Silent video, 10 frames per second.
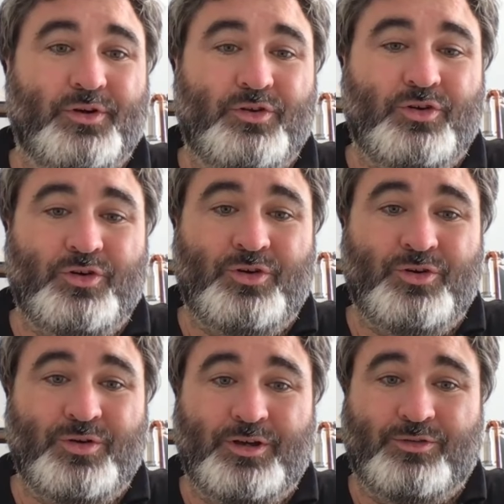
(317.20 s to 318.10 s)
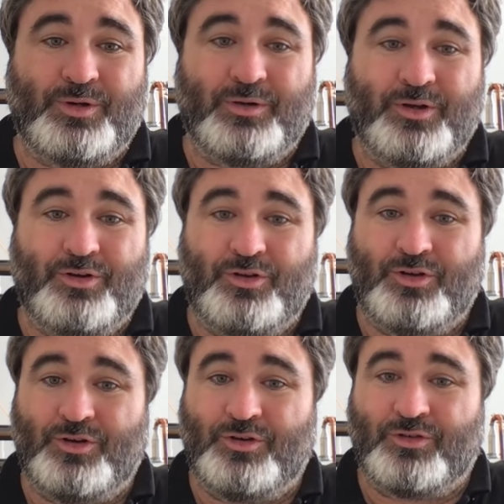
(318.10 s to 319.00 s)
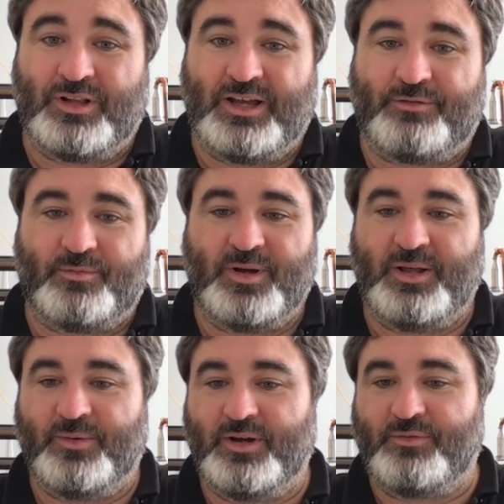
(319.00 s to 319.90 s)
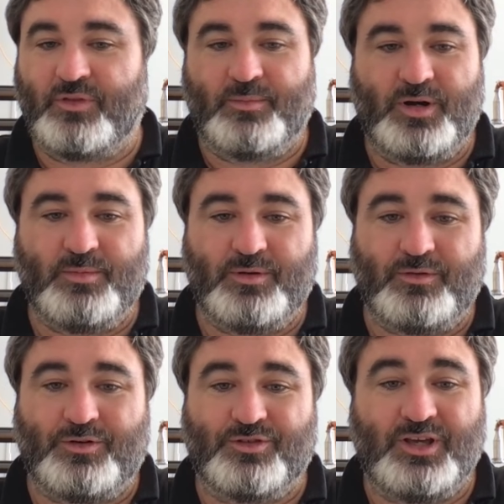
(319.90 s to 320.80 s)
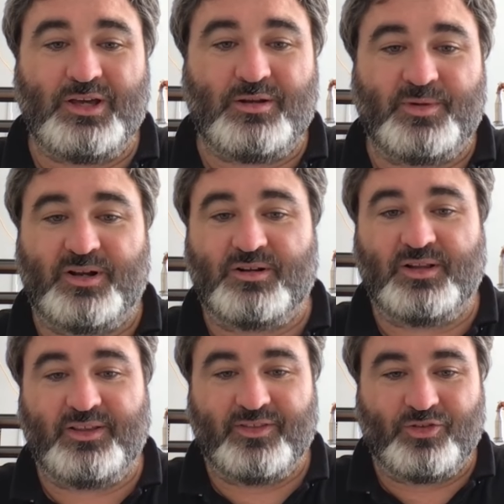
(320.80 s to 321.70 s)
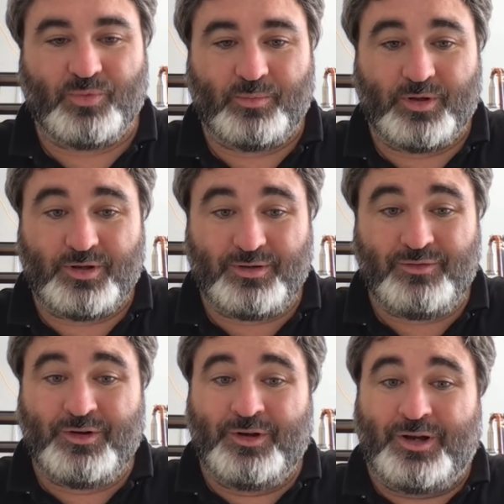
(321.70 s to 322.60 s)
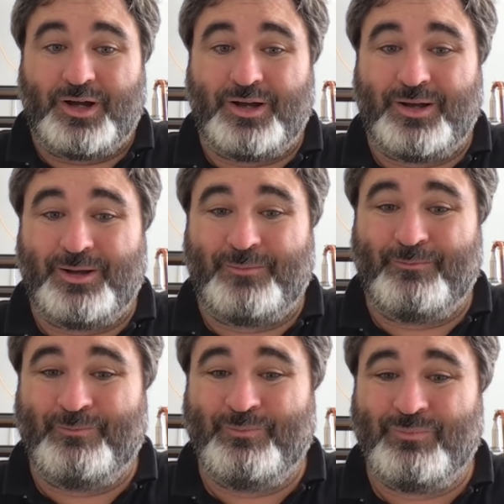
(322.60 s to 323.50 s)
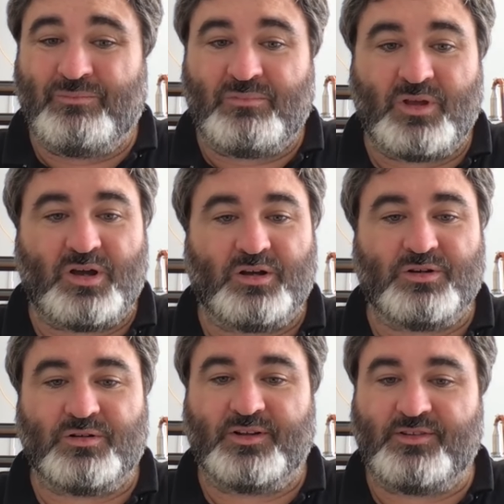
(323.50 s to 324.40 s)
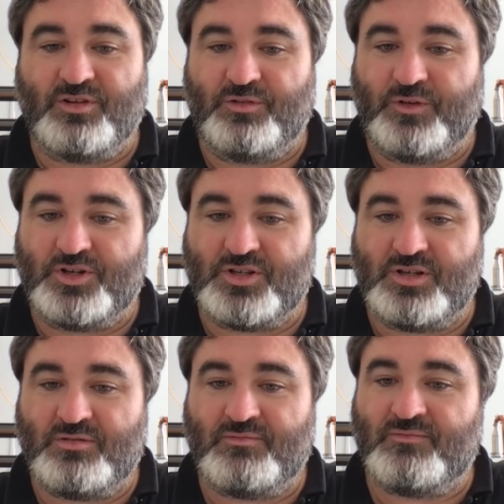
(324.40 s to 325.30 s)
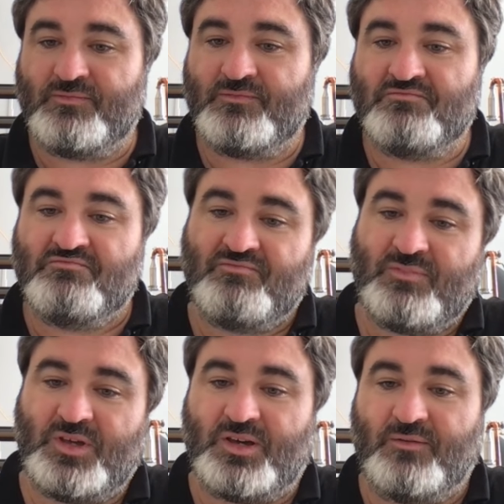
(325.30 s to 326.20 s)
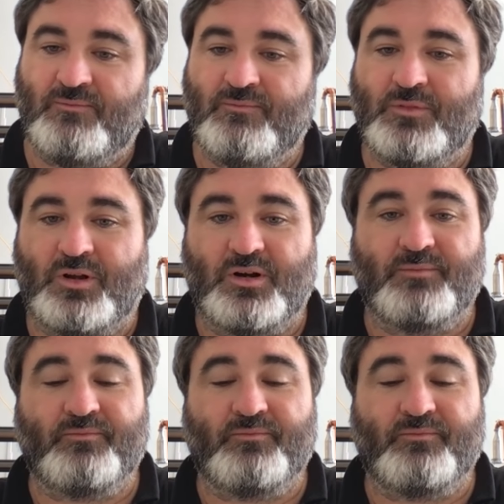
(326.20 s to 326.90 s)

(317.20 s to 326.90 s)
to do is we're going to use allow from anywhere for the moment, because again, I'm going to delete this when we're done. Oh, cool, that's a new feature there. Yeah, all right.